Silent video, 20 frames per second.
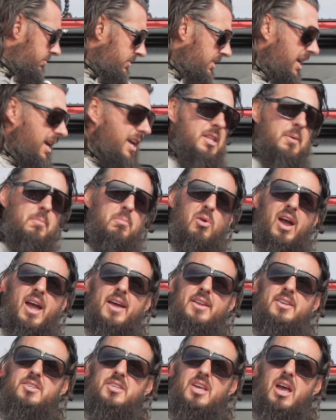And the
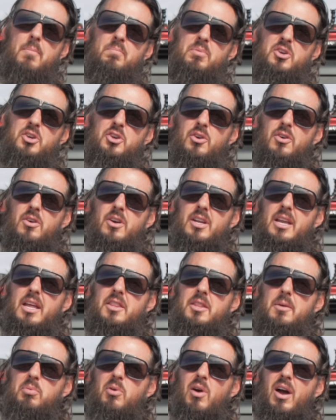brand is Epicurean
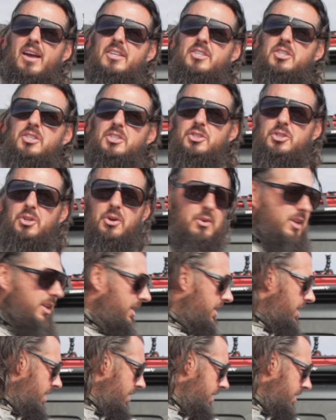and the price is
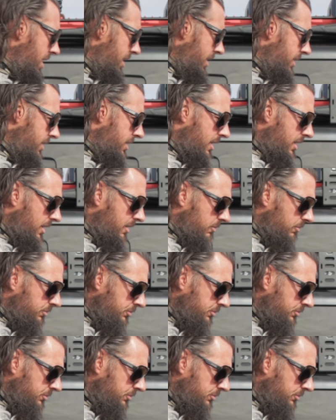$39.99.